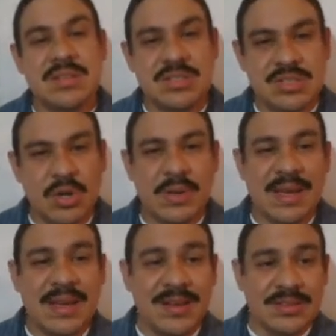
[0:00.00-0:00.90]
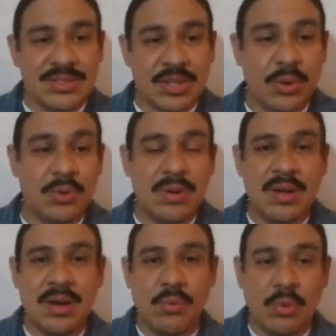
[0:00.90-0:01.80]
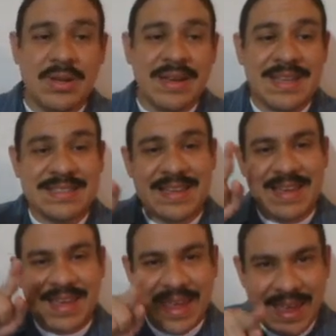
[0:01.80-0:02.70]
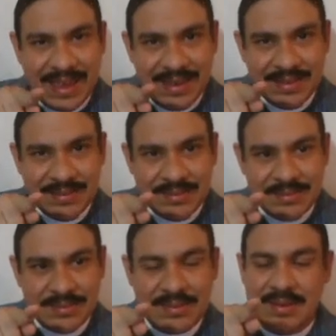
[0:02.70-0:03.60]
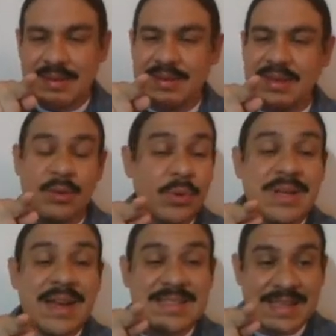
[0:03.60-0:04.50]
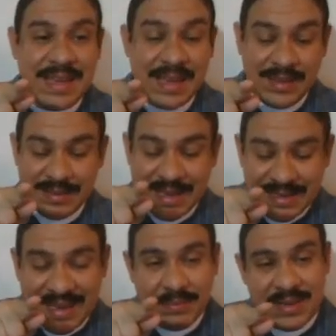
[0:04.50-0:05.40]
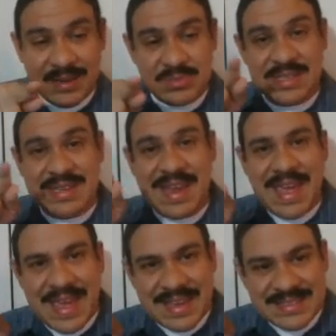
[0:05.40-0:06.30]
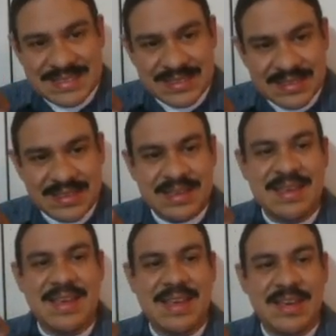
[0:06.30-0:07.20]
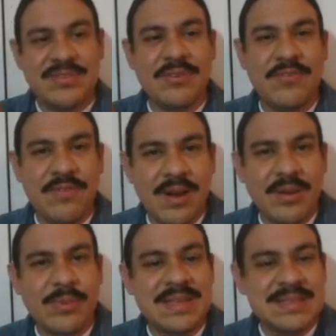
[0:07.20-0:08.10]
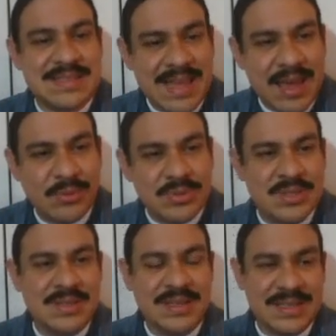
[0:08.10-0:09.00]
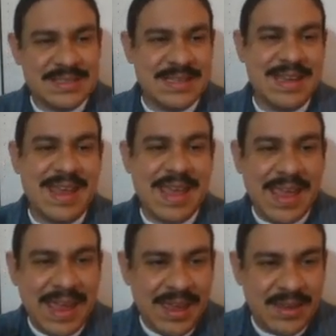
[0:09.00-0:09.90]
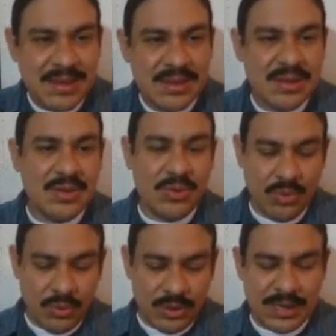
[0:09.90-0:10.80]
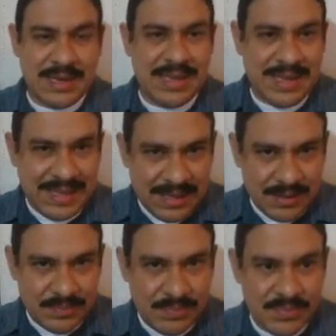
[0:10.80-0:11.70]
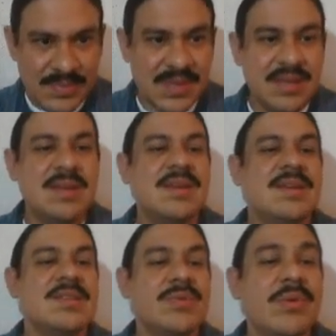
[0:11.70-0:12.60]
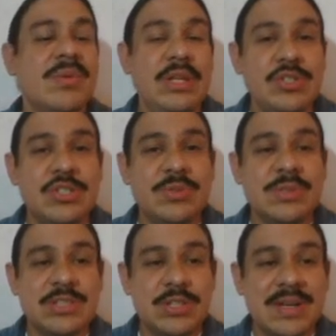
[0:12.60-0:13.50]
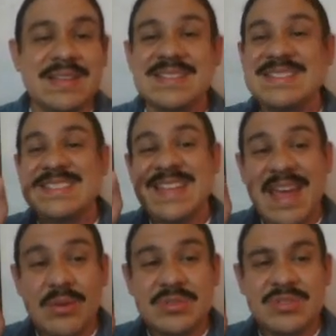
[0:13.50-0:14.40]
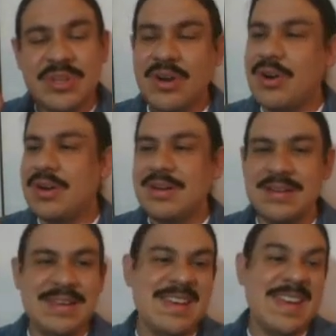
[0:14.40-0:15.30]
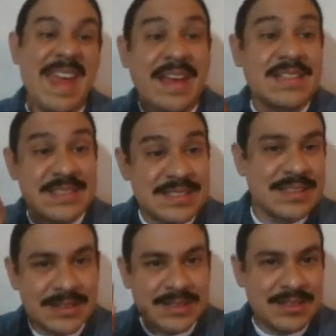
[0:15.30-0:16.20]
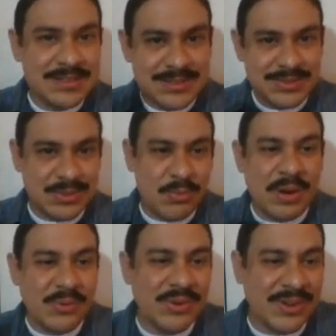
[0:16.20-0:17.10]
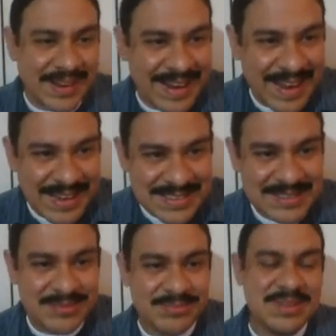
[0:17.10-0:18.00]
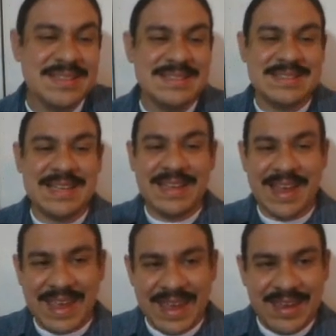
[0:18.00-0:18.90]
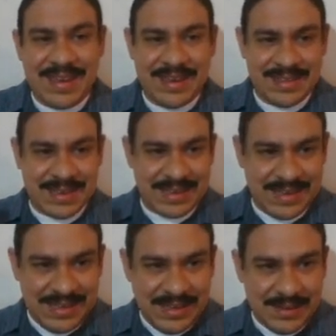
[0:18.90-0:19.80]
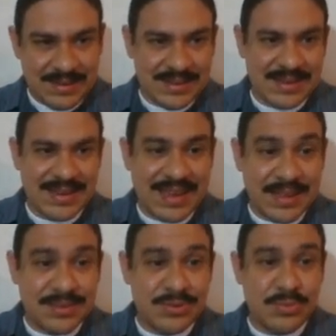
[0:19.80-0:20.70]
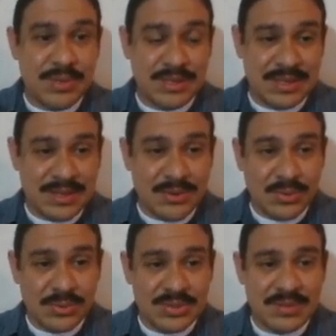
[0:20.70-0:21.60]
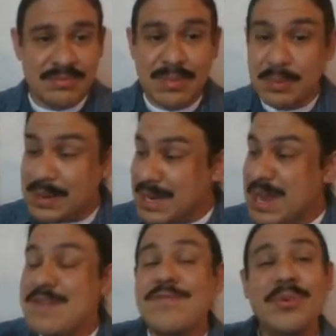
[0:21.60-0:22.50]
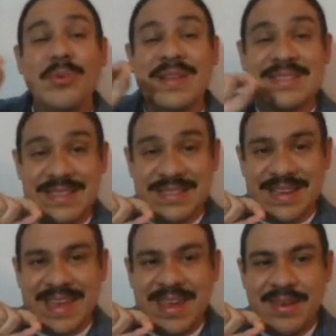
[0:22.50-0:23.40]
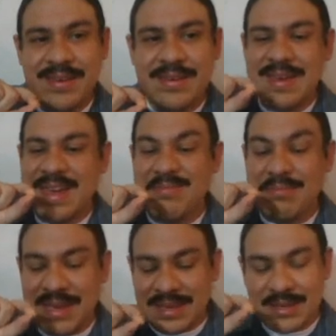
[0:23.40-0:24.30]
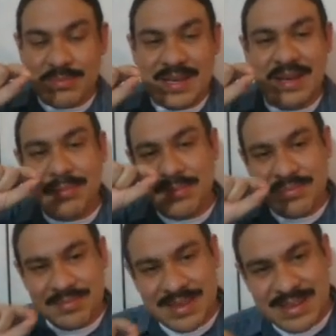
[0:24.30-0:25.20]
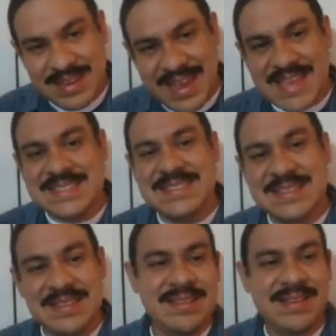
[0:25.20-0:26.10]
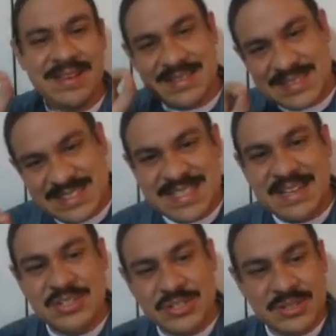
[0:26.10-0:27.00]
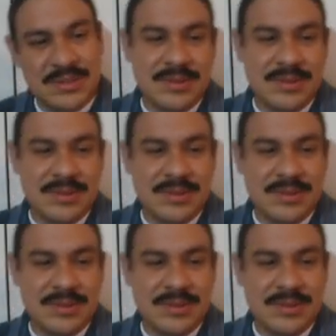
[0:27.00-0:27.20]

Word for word: So, an Eng so a word that has a K in a word that has a K, that K becomes an S if the following sound is an A or an E. So need to do is look at the sounds that are next to the one we're looking at because that A and that E in Centrum and Circulus might be influencing the K and making it become an S, like in center.